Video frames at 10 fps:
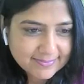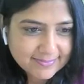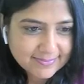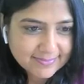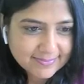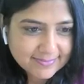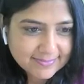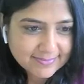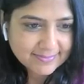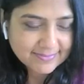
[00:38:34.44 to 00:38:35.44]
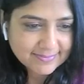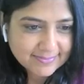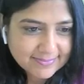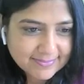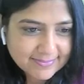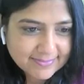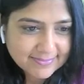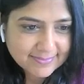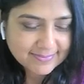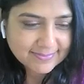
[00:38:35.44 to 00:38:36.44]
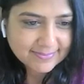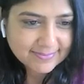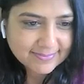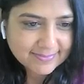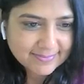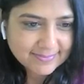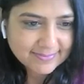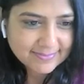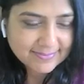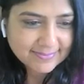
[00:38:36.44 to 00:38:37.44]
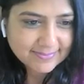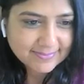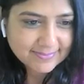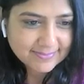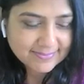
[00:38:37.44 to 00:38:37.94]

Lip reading: [no speech]